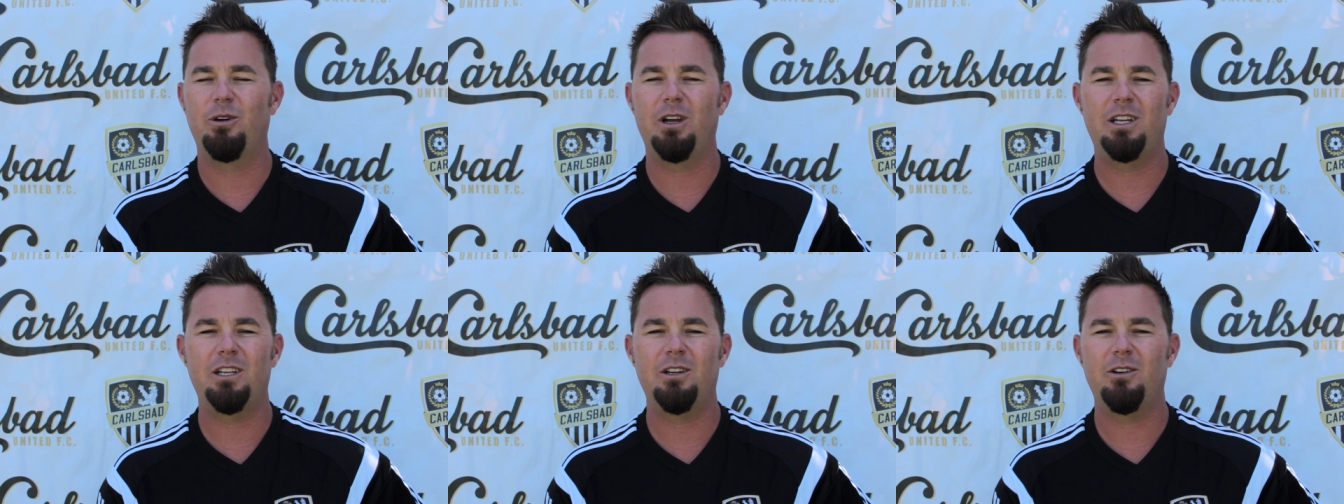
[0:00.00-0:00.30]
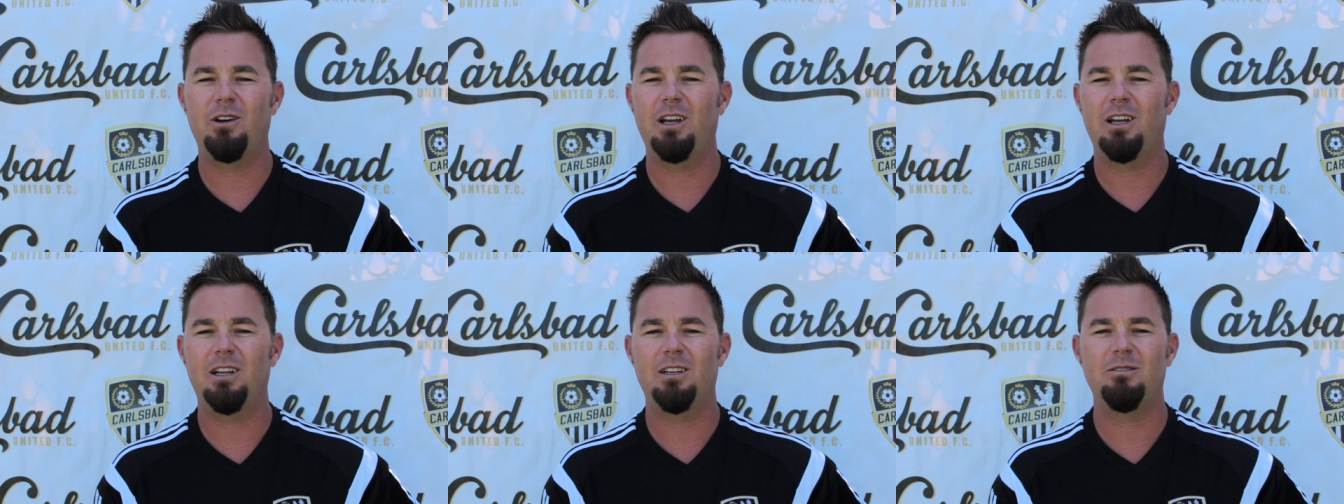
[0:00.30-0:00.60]

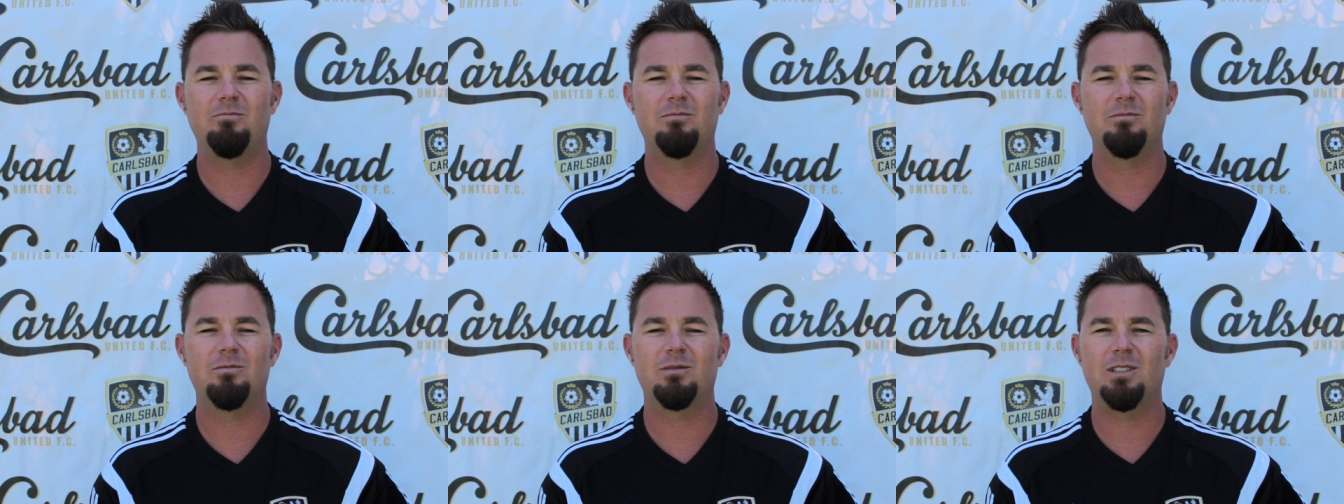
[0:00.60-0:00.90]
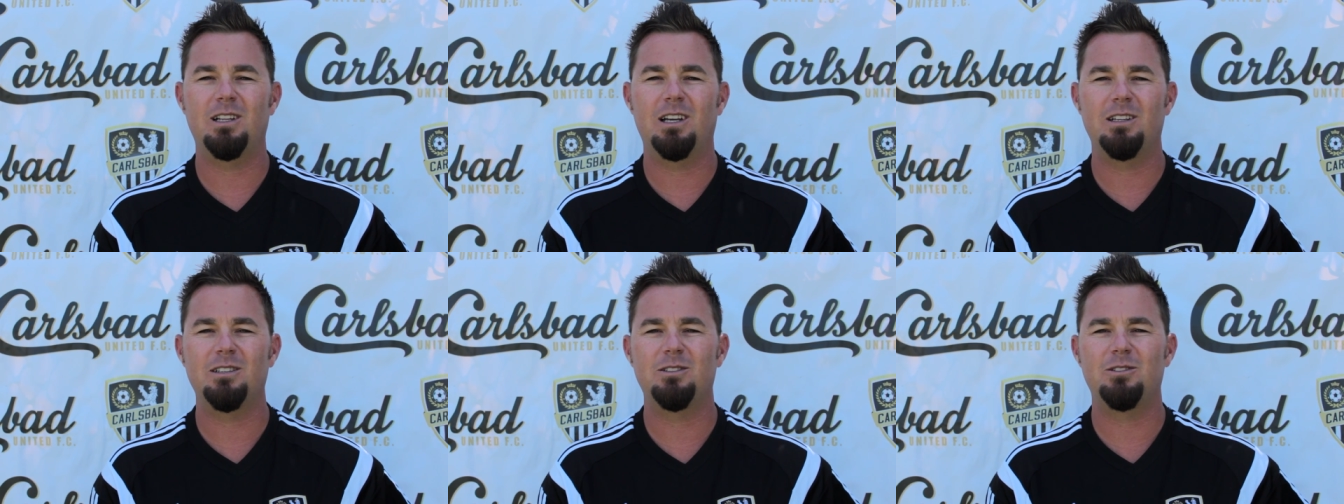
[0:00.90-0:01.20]
Radiohead,
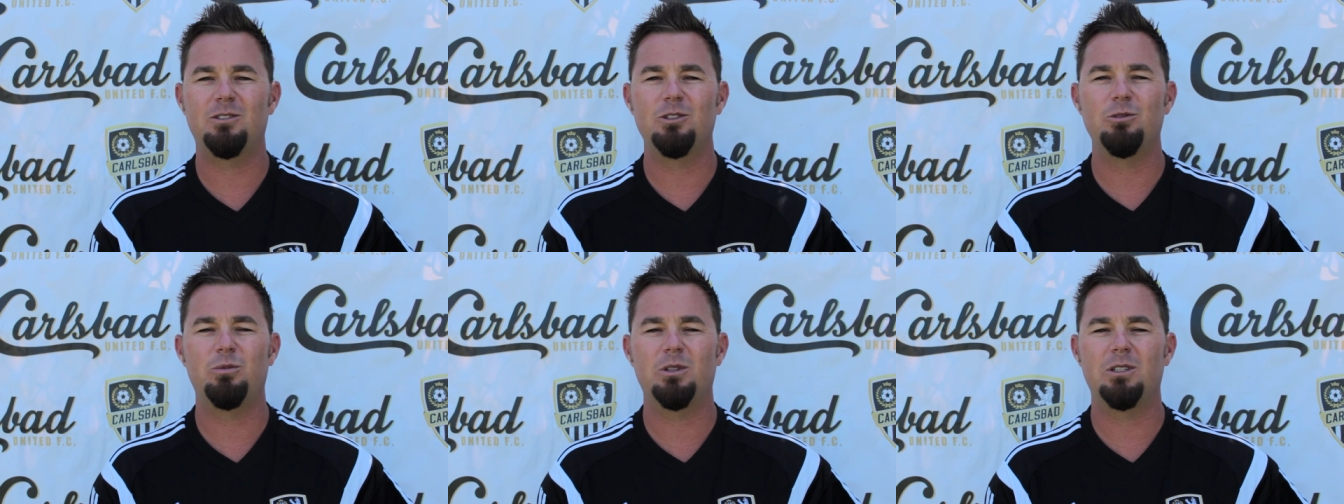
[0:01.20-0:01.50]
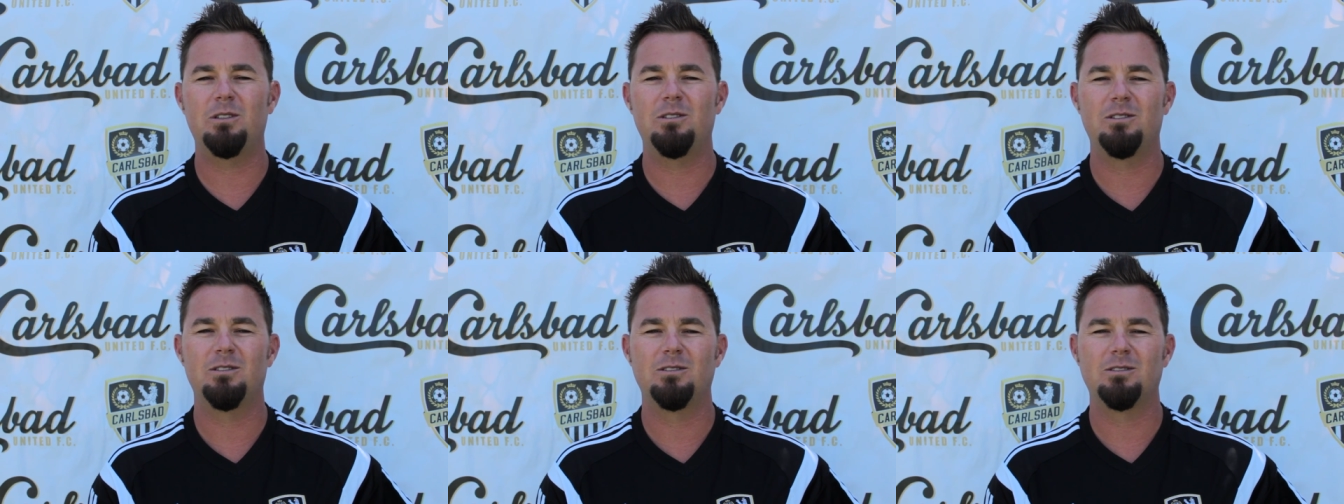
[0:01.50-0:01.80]
Slightly
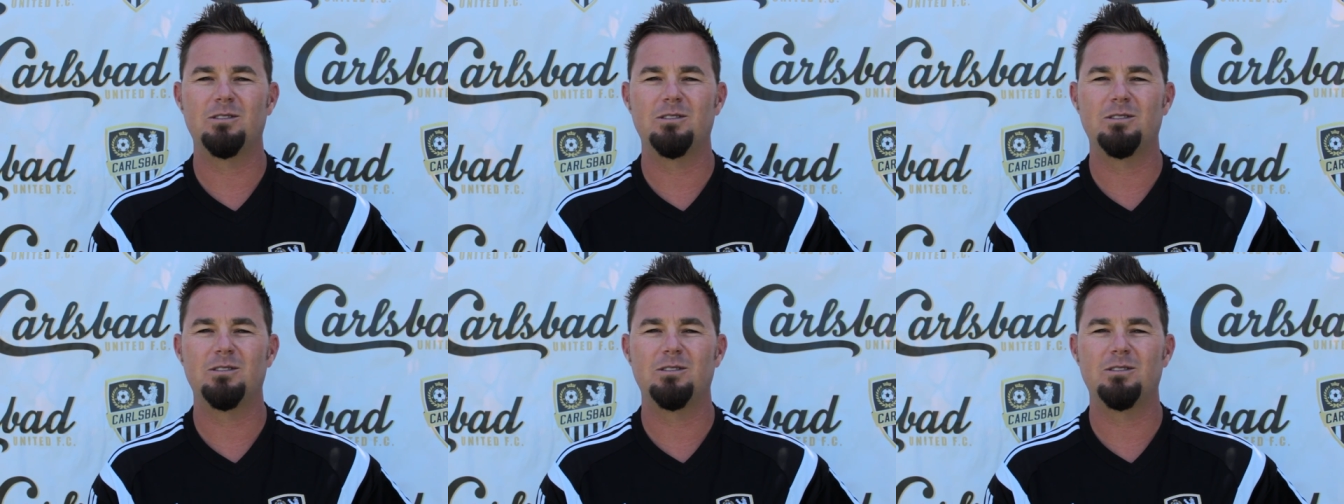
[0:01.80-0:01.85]
Stoopid,